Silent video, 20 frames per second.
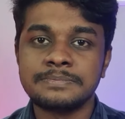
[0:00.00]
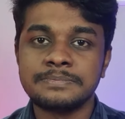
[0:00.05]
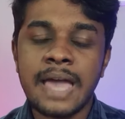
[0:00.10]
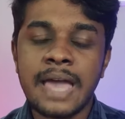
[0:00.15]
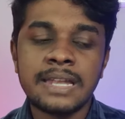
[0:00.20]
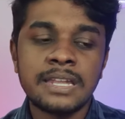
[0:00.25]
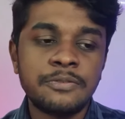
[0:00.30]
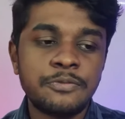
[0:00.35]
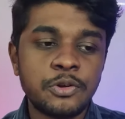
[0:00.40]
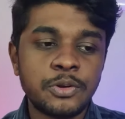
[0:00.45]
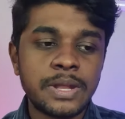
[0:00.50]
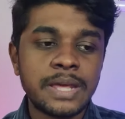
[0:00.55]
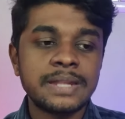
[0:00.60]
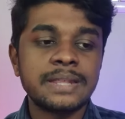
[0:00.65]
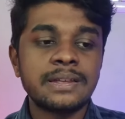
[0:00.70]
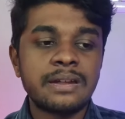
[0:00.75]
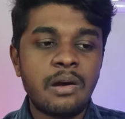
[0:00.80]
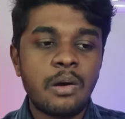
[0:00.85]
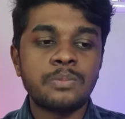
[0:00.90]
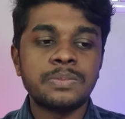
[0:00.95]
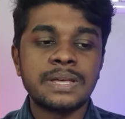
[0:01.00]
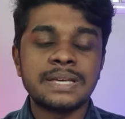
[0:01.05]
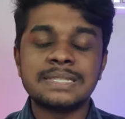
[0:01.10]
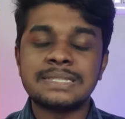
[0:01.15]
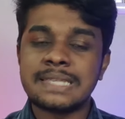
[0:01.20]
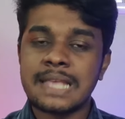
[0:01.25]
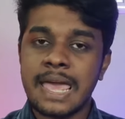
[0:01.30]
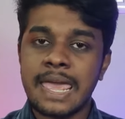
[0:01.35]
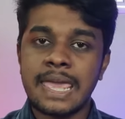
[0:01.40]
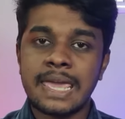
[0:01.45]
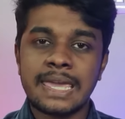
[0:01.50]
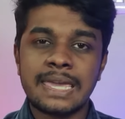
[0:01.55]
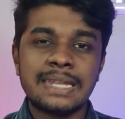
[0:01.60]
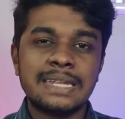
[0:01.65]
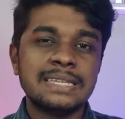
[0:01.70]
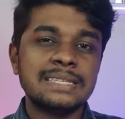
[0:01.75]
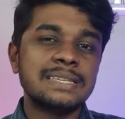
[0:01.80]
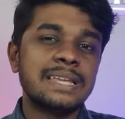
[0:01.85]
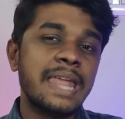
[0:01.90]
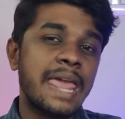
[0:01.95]
And if you take the Nayak, it
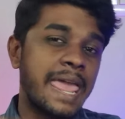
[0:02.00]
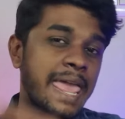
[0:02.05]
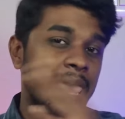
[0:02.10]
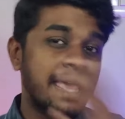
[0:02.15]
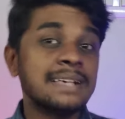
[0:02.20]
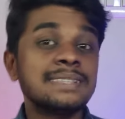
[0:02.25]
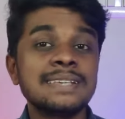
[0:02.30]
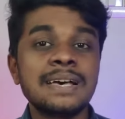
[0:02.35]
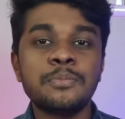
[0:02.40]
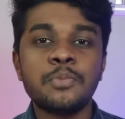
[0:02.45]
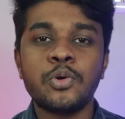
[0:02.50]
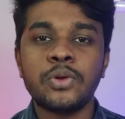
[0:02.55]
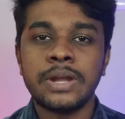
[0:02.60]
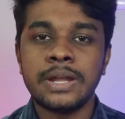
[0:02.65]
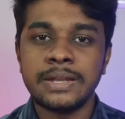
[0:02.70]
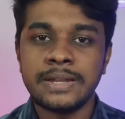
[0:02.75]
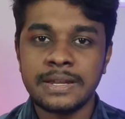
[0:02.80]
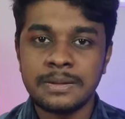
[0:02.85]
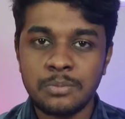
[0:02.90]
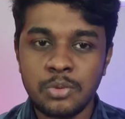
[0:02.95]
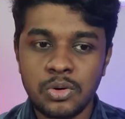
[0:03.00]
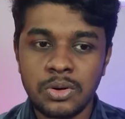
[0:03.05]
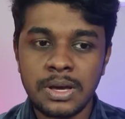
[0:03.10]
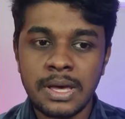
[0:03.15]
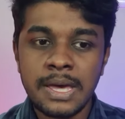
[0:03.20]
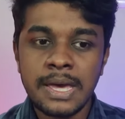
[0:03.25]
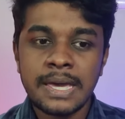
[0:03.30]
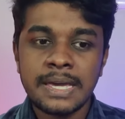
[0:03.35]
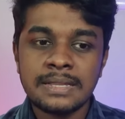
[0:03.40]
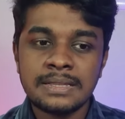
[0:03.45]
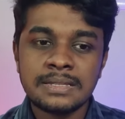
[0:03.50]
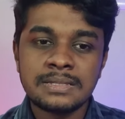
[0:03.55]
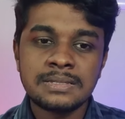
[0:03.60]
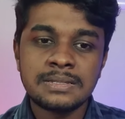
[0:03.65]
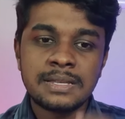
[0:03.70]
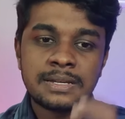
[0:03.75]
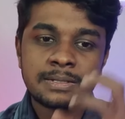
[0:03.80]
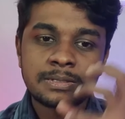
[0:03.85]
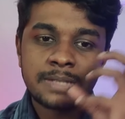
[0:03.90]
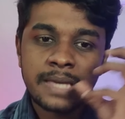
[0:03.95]
is an exam-oriented book. In this,
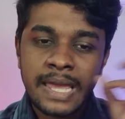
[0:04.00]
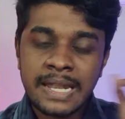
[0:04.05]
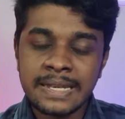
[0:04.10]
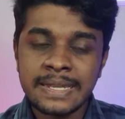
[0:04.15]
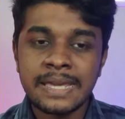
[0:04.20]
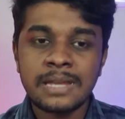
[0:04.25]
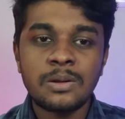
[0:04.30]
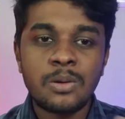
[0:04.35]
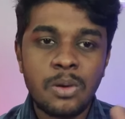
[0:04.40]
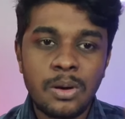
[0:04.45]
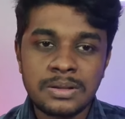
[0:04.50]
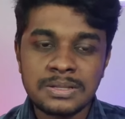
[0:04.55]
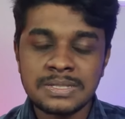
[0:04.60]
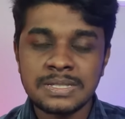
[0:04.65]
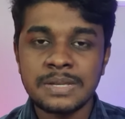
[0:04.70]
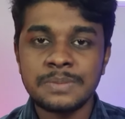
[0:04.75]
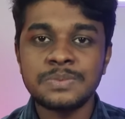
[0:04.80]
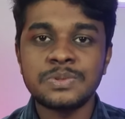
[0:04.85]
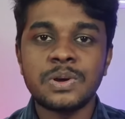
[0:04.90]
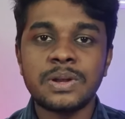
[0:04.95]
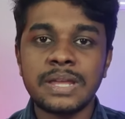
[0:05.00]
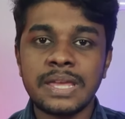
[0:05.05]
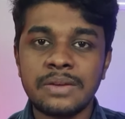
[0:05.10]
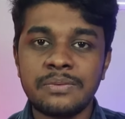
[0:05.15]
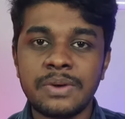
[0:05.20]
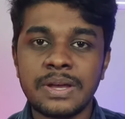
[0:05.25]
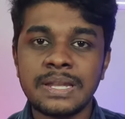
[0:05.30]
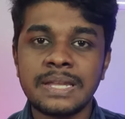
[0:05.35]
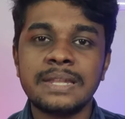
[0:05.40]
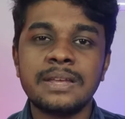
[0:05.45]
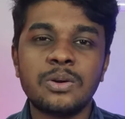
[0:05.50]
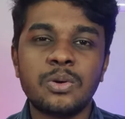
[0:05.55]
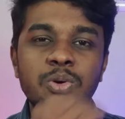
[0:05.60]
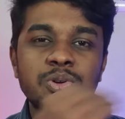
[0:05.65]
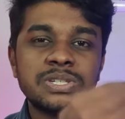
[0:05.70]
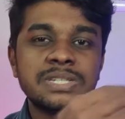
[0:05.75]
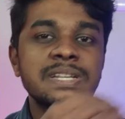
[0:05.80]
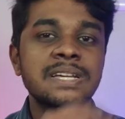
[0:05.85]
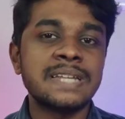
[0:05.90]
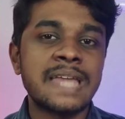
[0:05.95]
the entire concepts are given in a
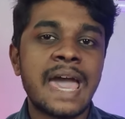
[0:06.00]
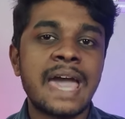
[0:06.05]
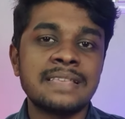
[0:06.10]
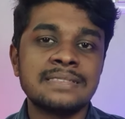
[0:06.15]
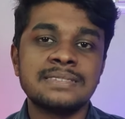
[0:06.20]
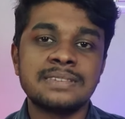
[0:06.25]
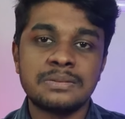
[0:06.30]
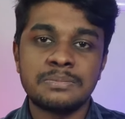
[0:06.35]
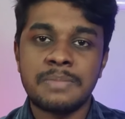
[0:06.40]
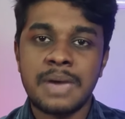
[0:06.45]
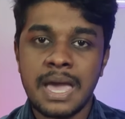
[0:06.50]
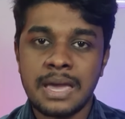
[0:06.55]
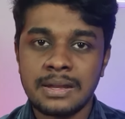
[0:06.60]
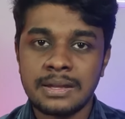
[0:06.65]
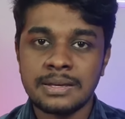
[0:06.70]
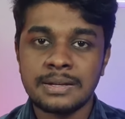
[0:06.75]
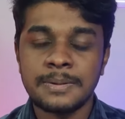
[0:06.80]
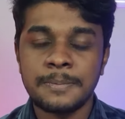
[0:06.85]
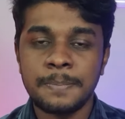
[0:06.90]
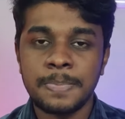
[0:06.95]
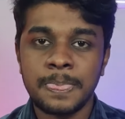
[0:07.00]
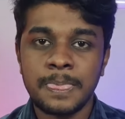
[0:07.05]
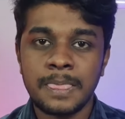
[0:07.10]
question and answer manner.